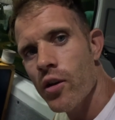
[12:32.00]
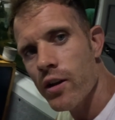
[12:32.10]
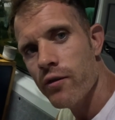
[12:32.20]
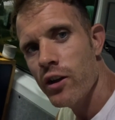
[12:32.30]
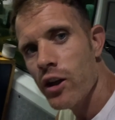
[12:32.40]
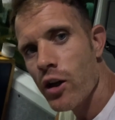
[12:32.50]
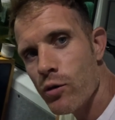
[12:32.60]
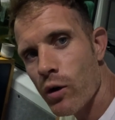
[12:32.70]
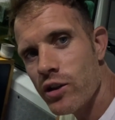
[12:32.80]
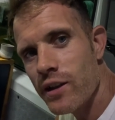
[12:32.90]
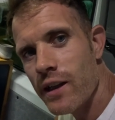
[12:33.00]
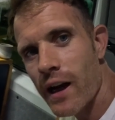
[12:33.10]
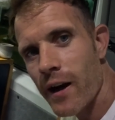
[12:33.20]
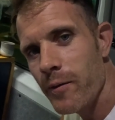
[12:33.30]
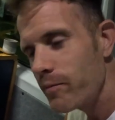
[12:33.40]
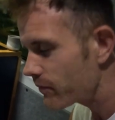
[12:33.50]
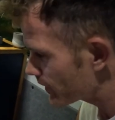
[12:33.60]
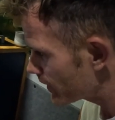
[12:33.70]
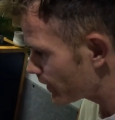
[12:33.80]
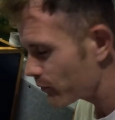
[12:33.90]
So this video you're watching now,
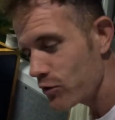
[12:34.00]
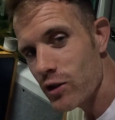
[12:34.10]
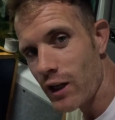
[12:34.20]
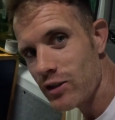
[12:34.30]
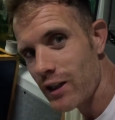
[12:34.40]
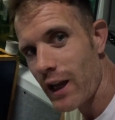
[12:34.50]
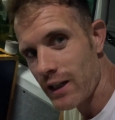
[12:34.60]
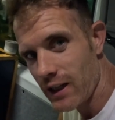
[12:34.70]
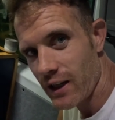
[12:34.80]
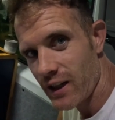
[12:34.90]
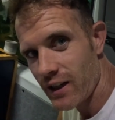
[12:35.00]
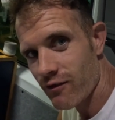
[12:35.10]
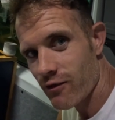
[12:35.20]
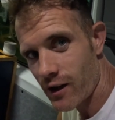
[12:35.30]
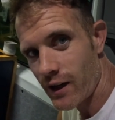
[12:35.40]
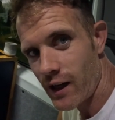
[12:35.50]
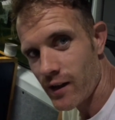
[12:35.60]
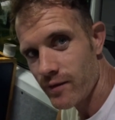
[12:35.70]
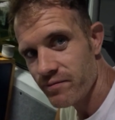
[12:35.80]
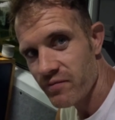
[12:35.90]
I'm just actually editing it right
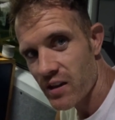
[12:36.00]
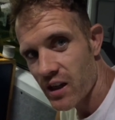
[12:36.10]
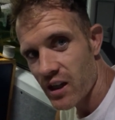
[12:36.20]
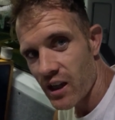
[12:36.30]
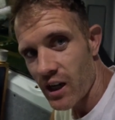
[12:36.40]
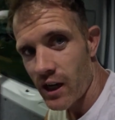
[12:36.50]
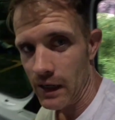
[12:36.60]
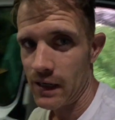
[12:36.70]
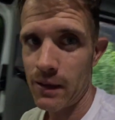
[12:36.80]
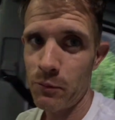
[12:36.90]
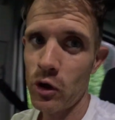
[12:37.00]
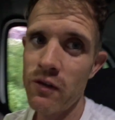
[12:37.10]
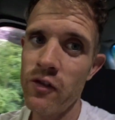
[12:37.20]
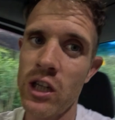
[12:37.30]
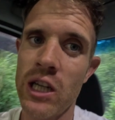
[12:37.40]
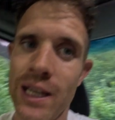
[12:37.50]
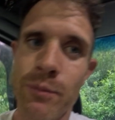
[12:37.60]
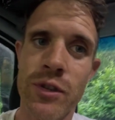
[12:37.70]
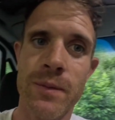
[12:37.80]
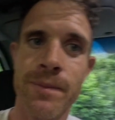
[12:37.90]
now. And I'm looking for the
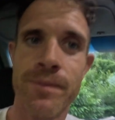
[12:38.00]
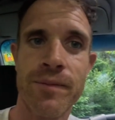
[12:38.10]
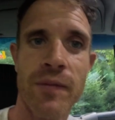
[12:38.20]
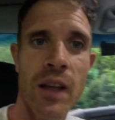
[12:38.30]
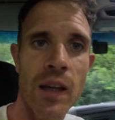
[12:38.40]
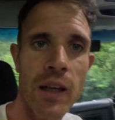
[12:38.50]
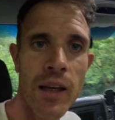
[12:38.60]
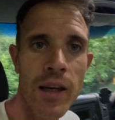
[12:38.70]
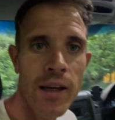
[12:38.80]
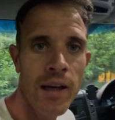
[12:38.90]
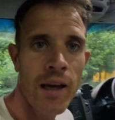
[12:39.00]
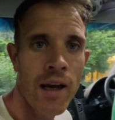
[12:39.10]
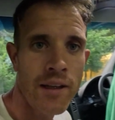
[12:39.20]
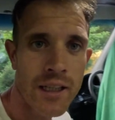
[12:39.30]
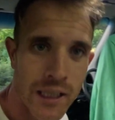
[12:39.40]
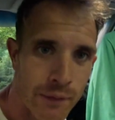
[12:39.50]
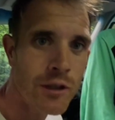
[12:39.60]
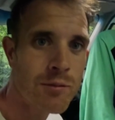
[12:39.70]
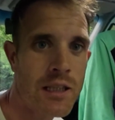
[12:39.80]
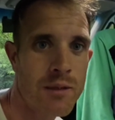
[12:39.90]
clips. And the clip
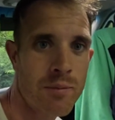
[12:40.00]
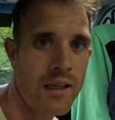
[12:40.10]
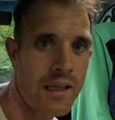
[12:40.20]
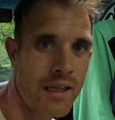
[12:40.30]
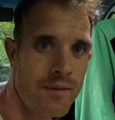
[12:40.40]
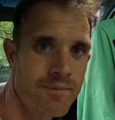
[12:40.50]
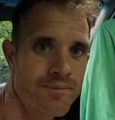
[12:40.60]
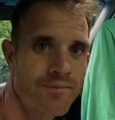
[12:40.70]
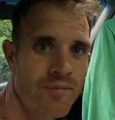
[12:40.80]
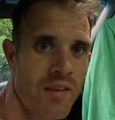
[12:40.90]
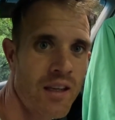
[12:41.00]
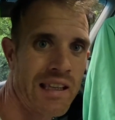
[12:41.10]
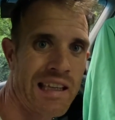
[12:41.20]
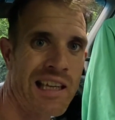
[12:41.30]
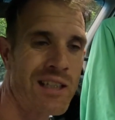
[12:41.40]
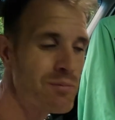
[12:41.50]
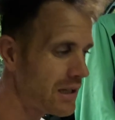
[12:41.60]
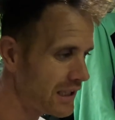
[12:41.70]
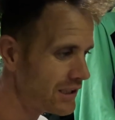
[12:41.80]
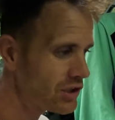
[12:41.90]
that's meant to be in here is
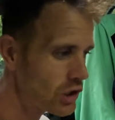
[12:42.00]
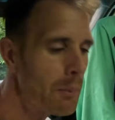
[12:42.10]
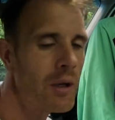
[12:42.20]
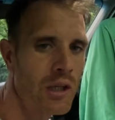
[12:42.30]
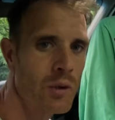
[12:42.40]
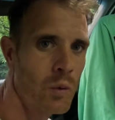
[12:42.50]
me jumping in